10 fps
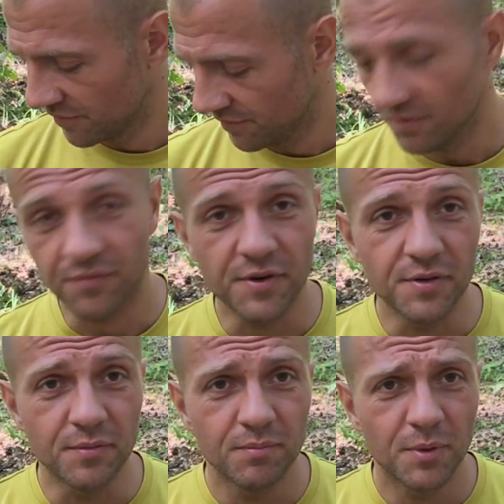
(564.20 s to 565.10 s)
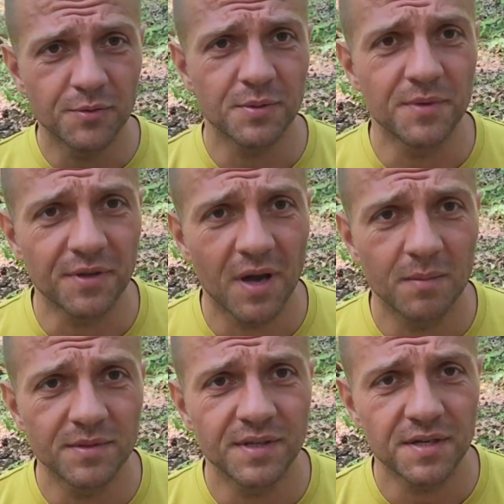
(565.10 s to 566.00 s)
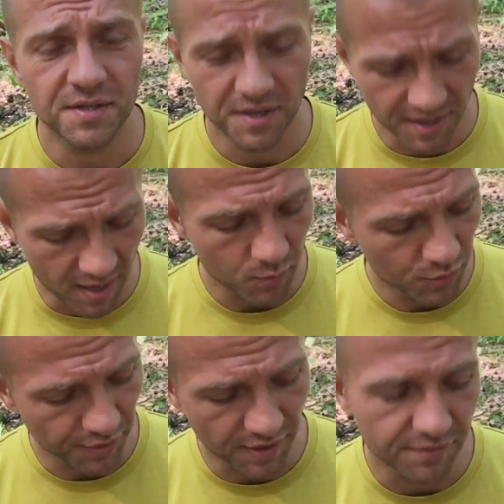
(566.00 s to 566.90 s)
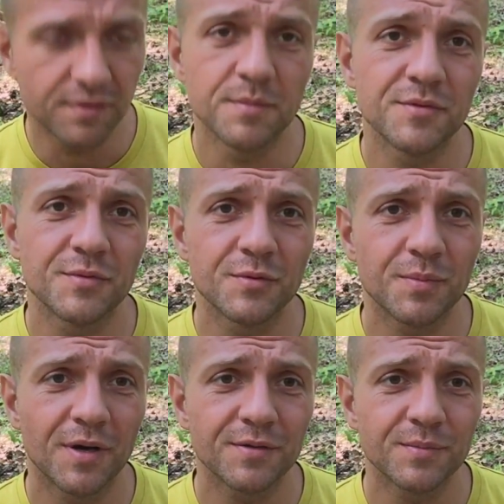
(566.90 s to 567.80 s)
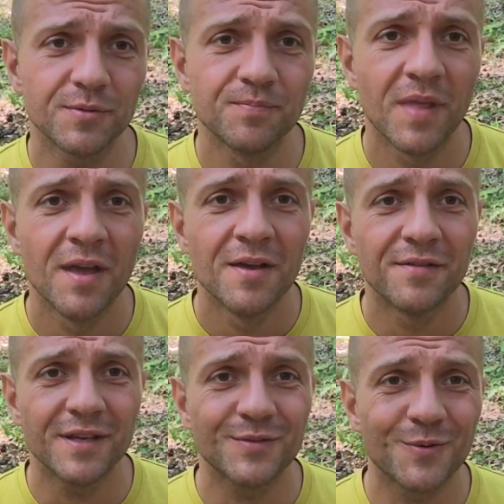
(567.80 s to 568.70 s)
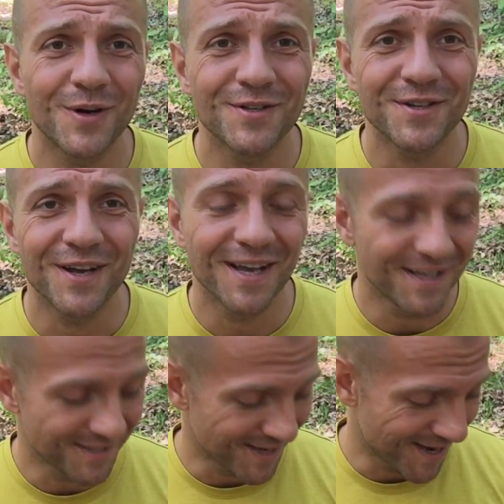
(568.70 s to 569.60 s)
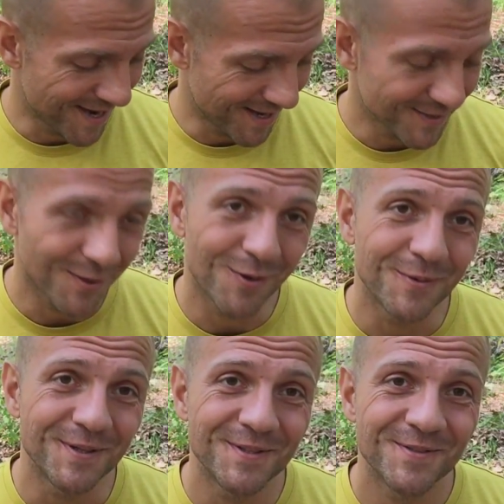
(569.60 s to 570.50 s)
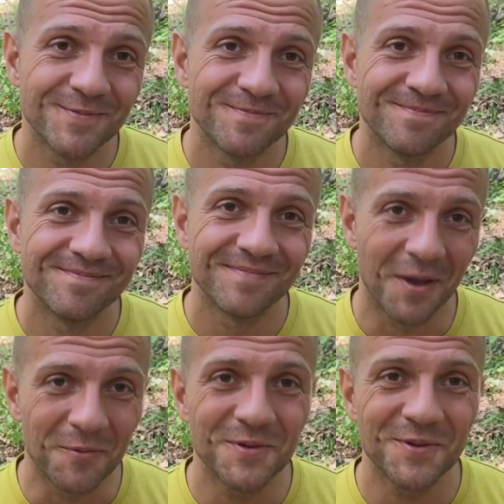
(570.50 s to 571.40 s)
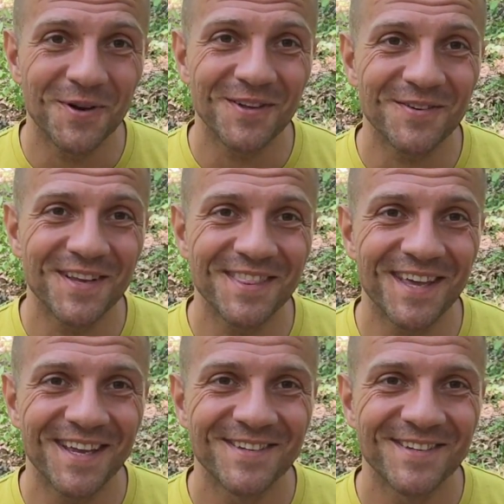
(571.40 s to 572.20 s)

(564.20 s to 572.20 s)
feel free to post them in the comment section and I will get to them as soon as possible. Thanks for watching, guys, and as always, I wish you all a great day.